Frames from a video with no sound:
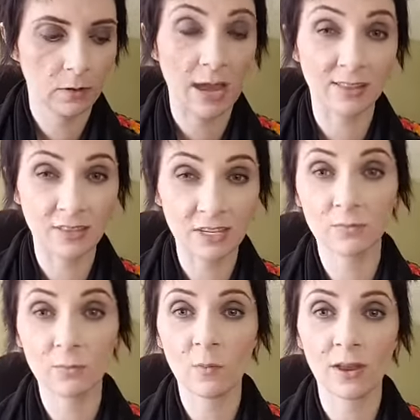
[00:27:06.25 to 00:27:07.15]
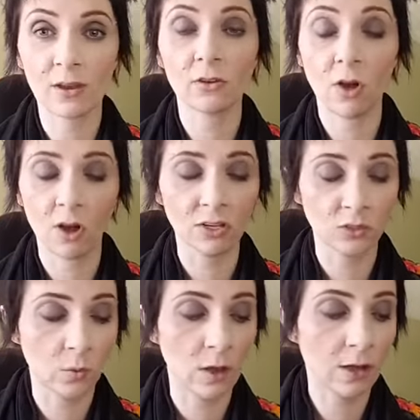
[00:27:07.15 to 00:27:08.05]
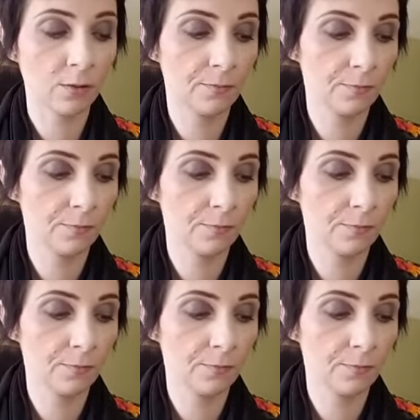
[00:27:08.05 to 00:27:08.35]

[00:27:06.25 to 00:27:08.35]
And at this moment, all is well.